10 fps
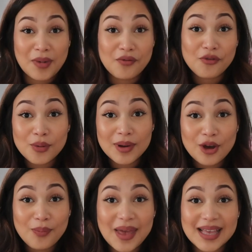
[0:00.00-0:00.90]
with my room a
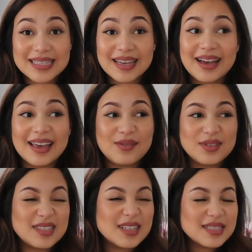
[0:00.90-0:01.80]
lot better. It
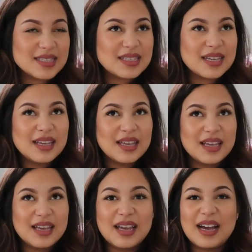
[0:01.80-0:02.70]
was just
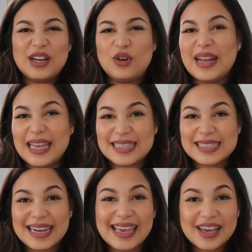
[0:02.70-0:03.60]
a lot like
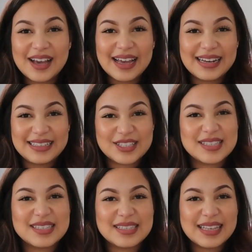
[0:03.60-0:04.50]
slicker and
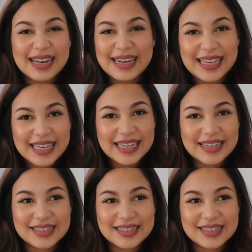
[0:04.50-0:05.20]
just clean